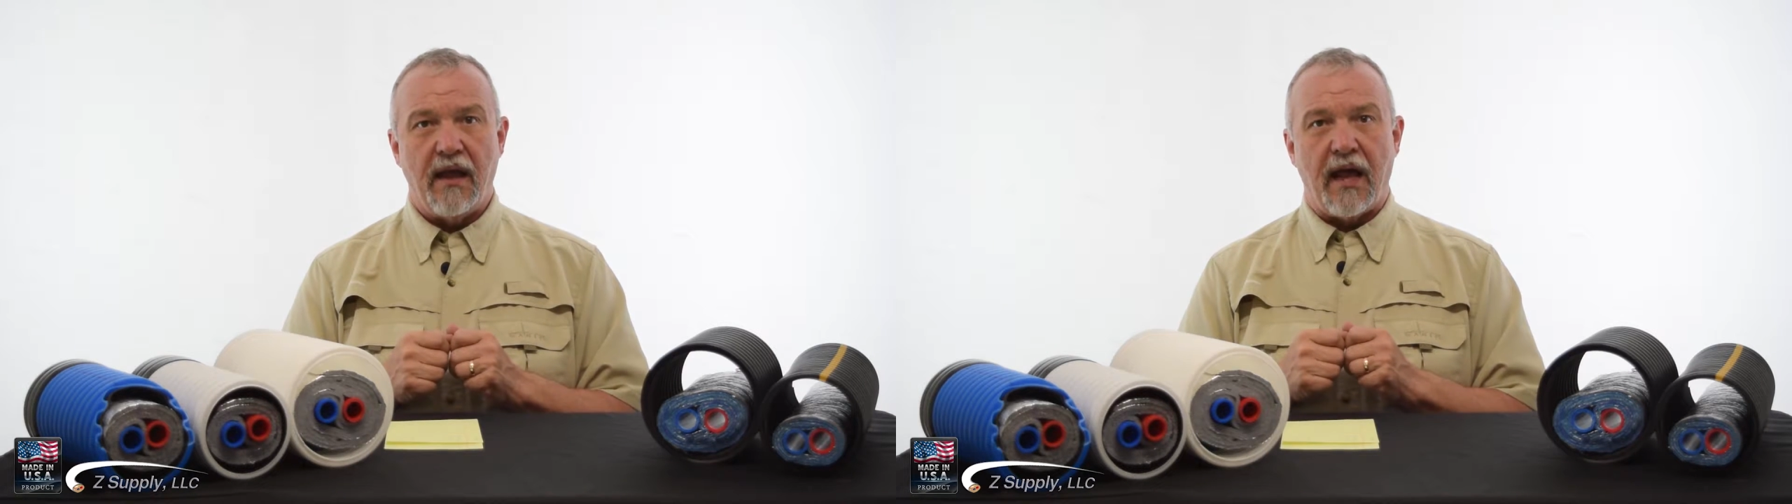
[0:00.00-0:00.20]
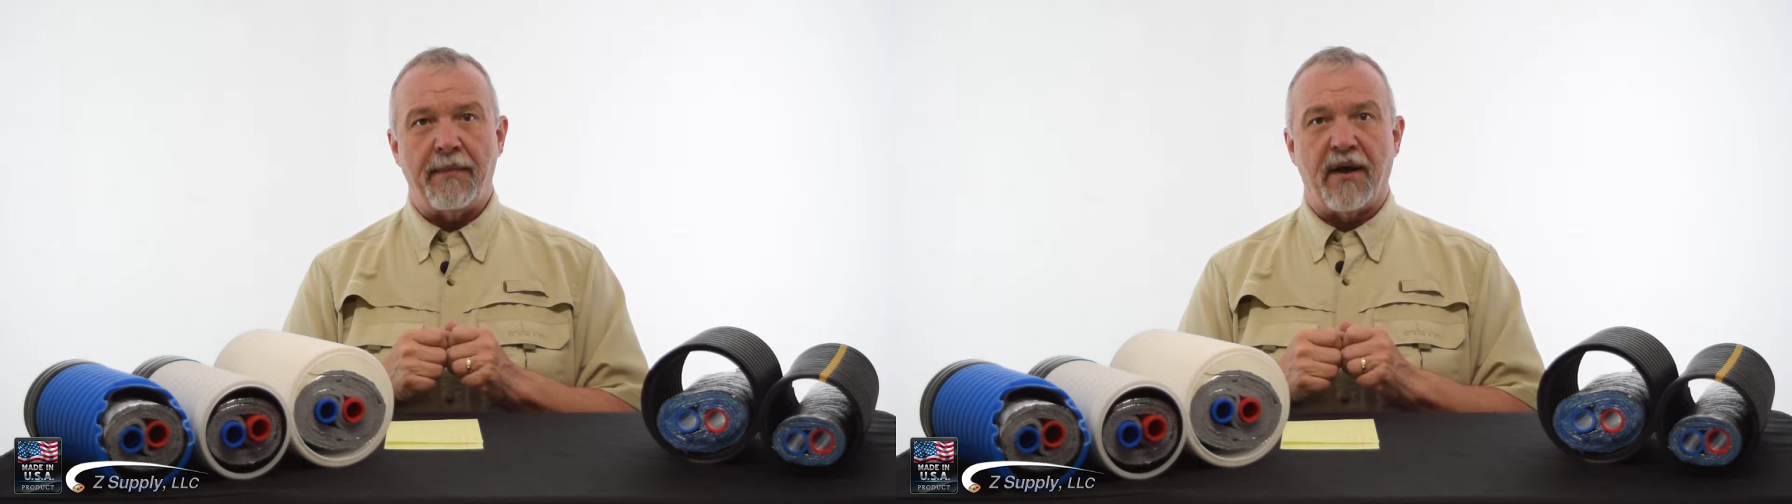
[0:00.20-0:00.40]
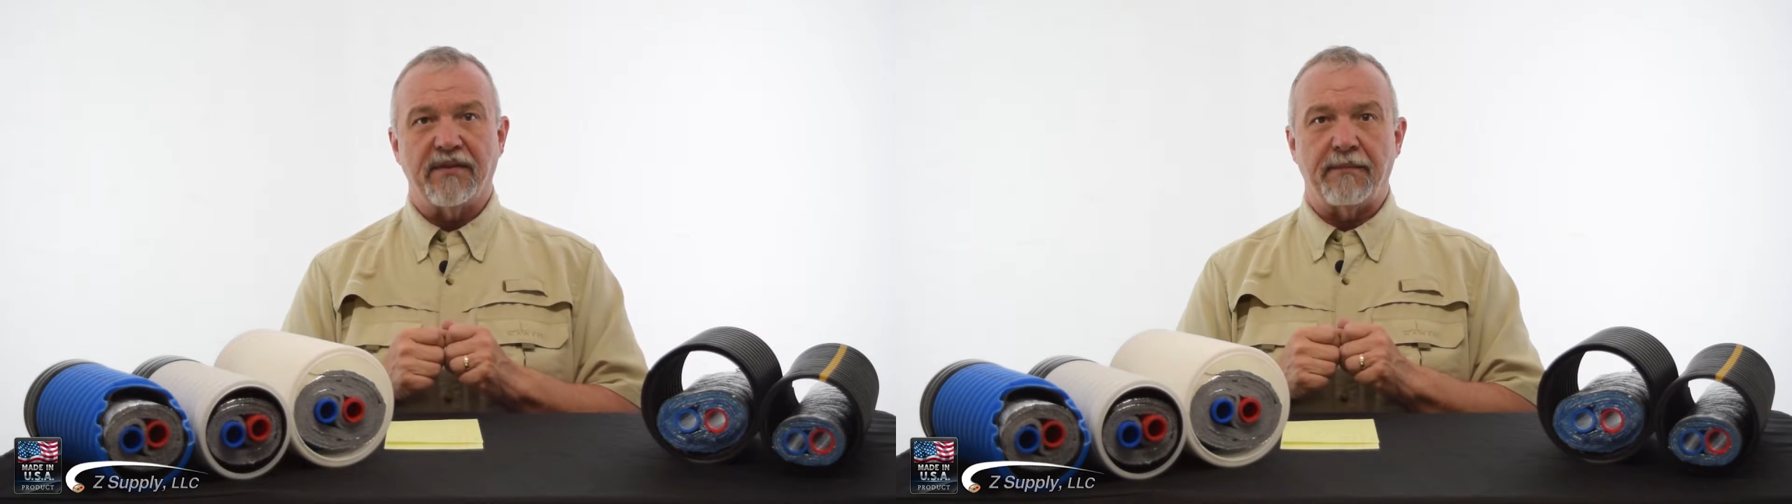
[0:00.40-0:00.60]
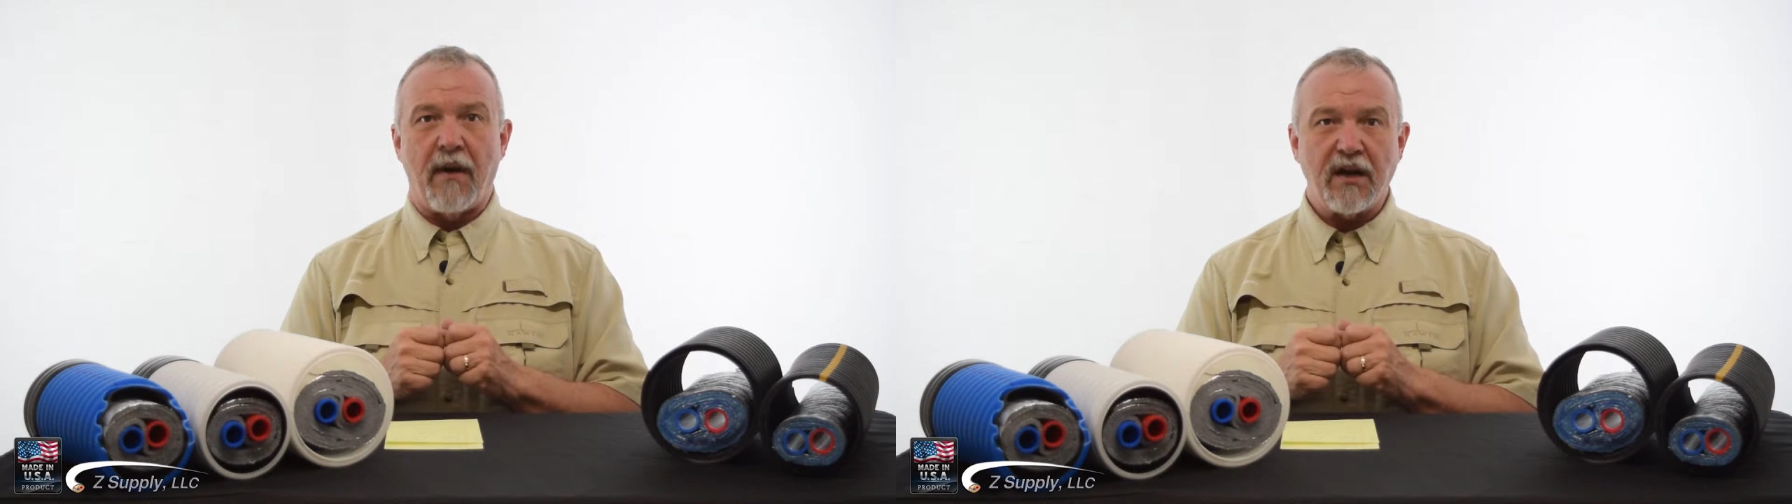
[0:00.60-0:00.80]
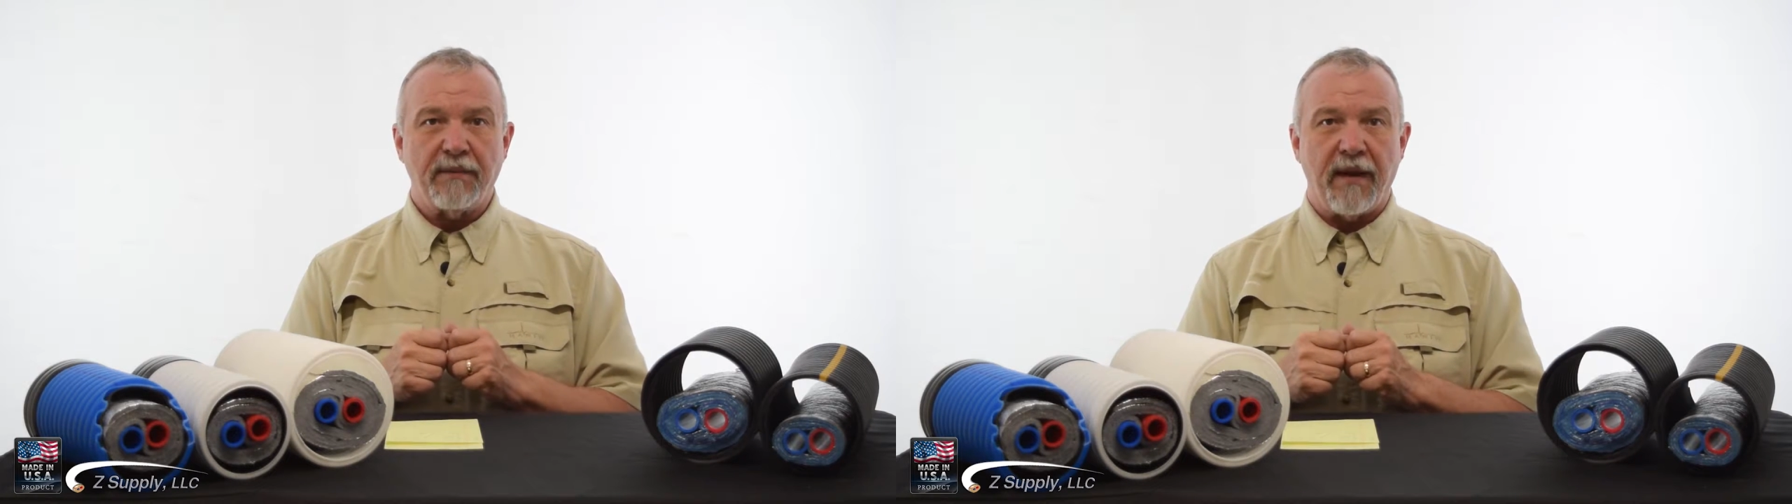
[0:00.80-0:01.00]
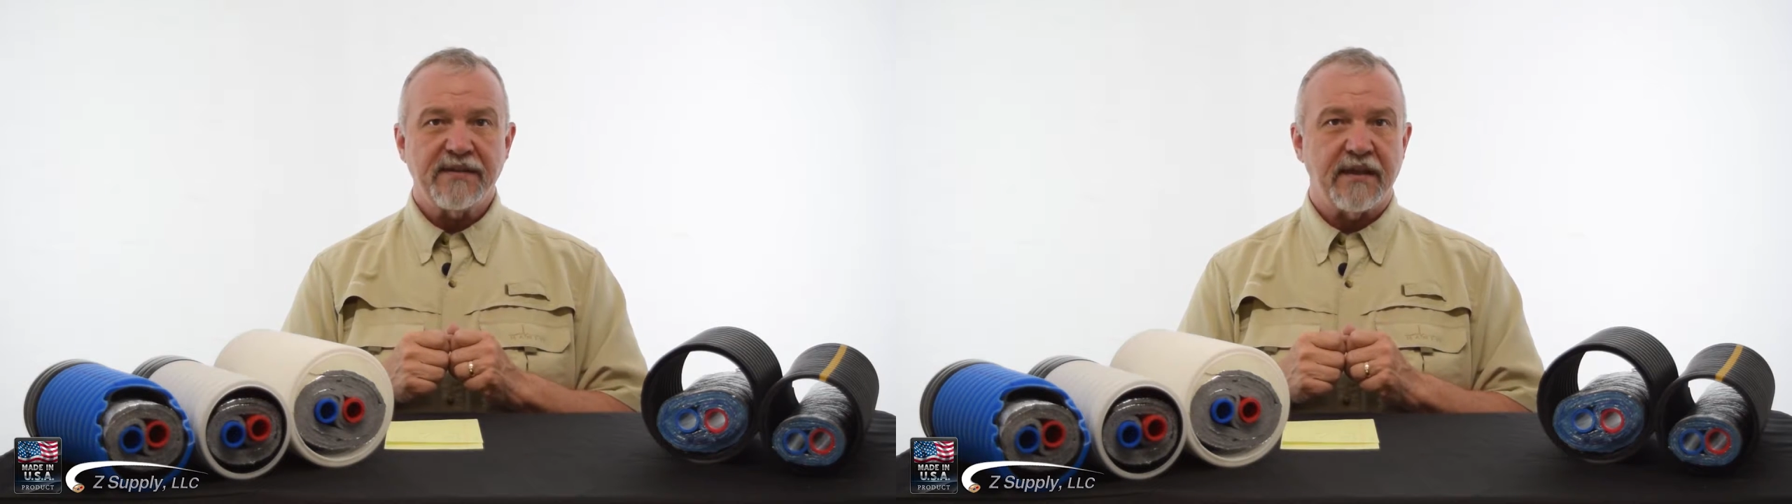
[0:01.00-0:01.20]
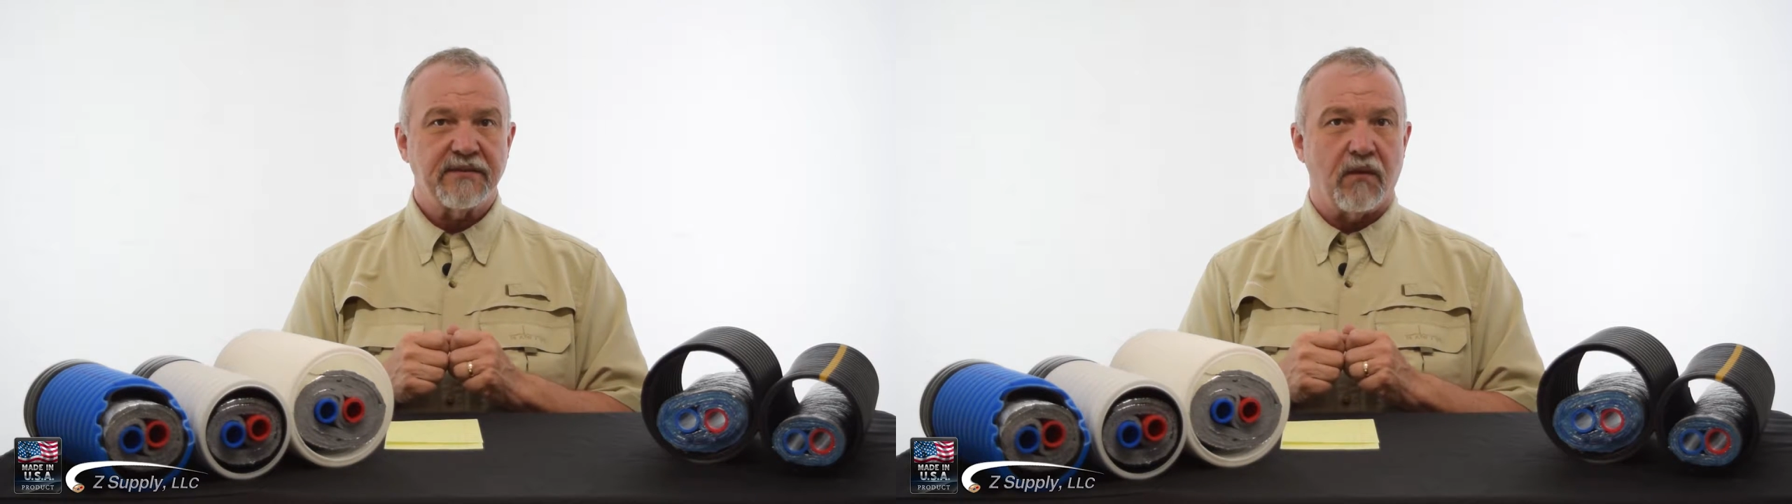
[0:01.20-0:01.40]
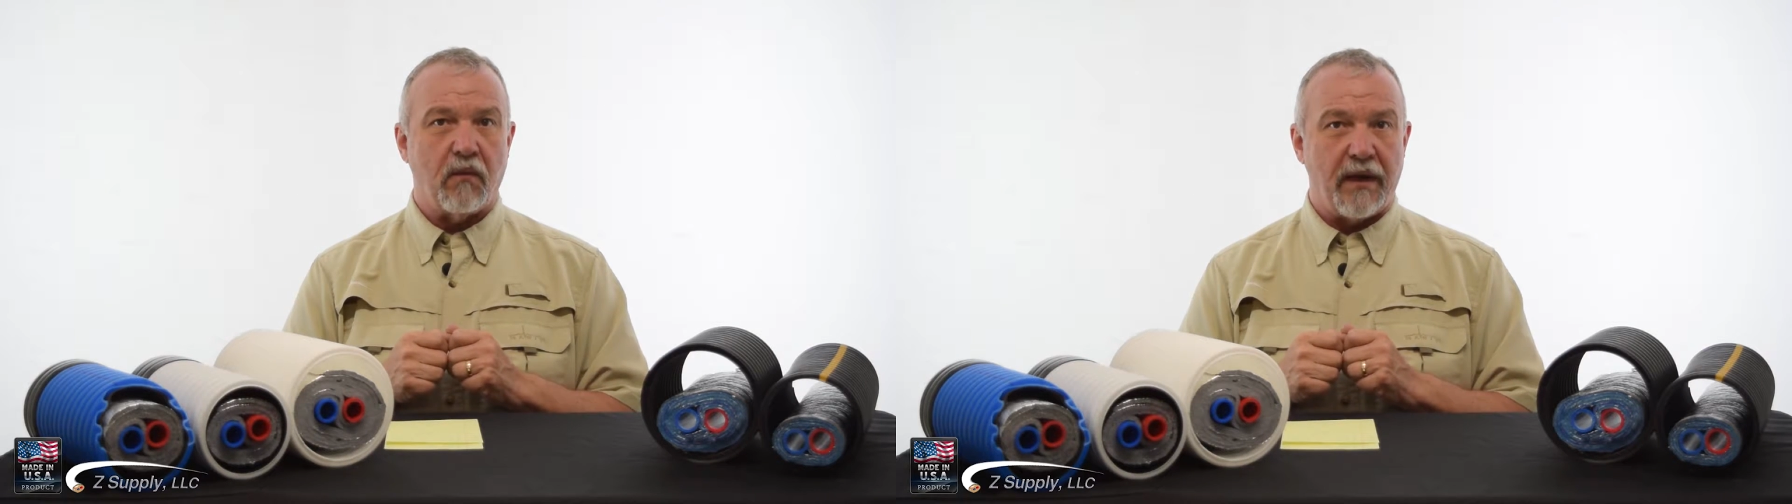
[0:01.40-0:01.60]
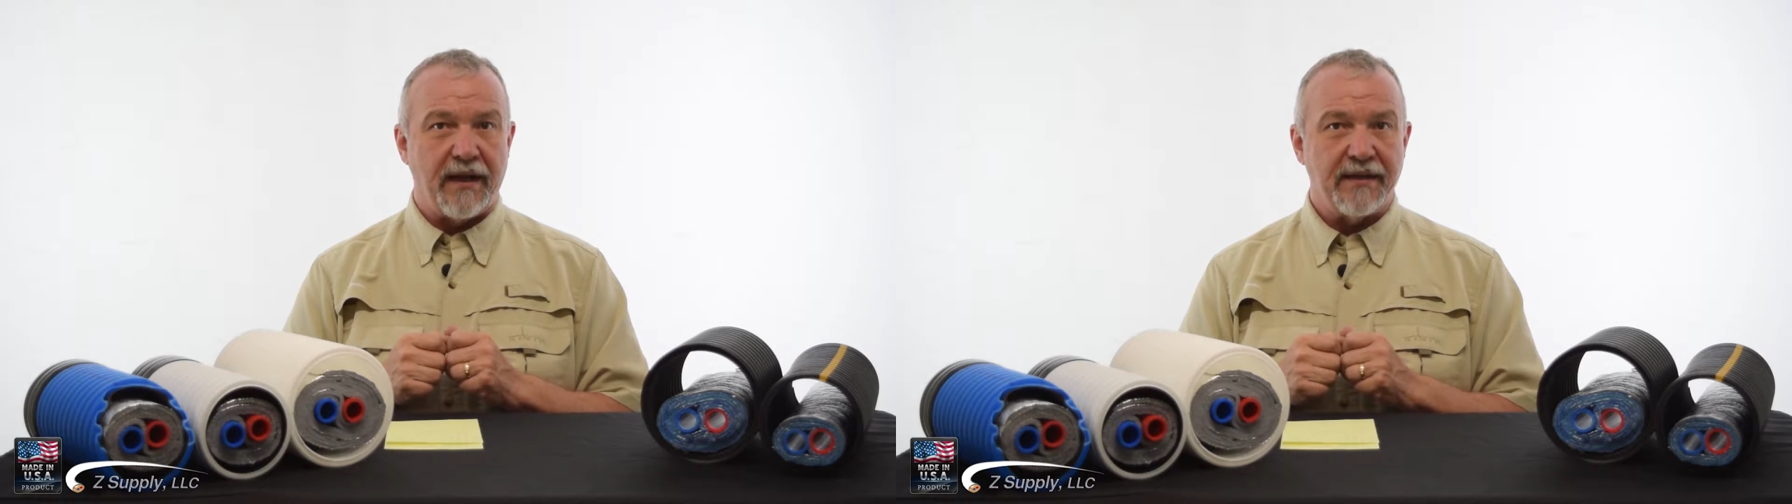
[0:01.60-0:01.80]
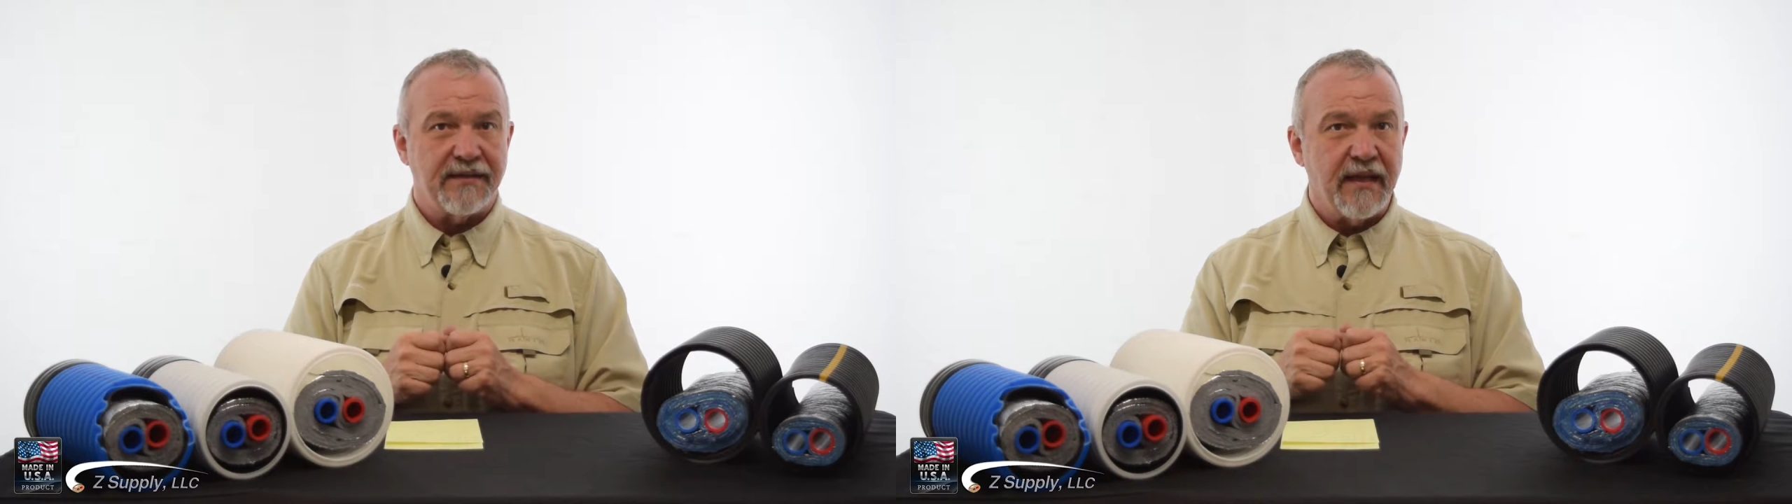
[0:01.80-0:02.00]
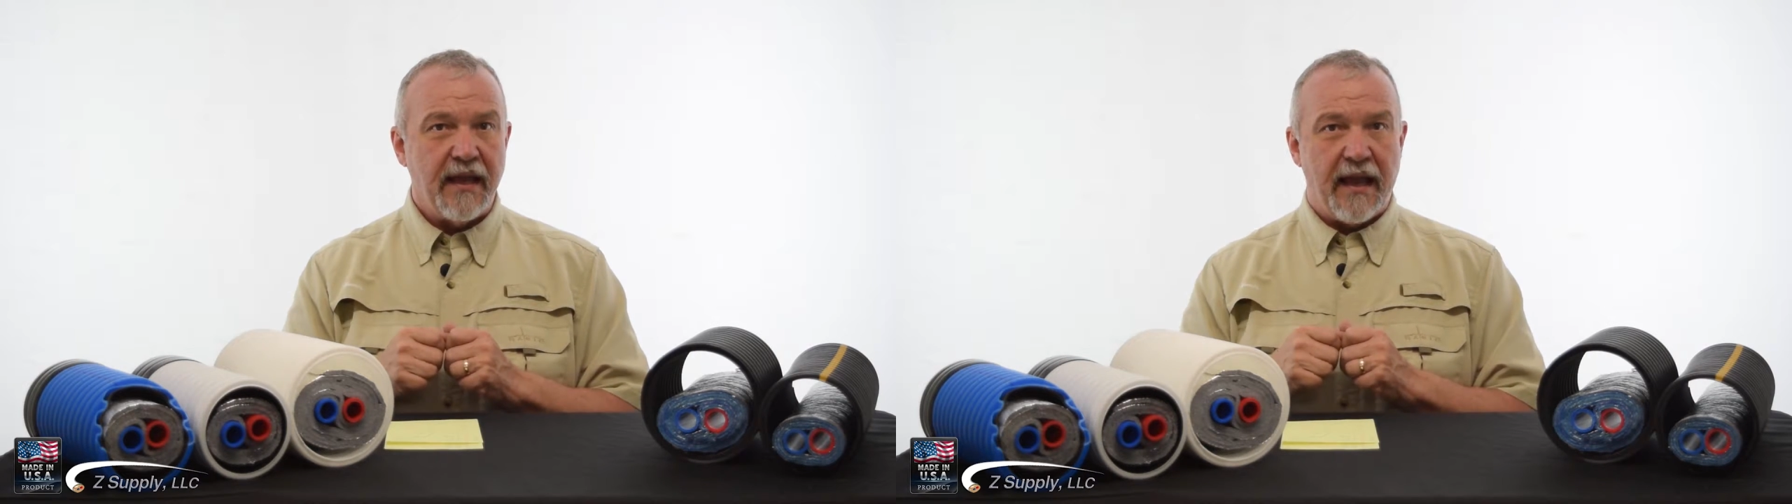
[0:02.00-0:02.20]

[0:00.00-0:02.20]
about the marketplace as it was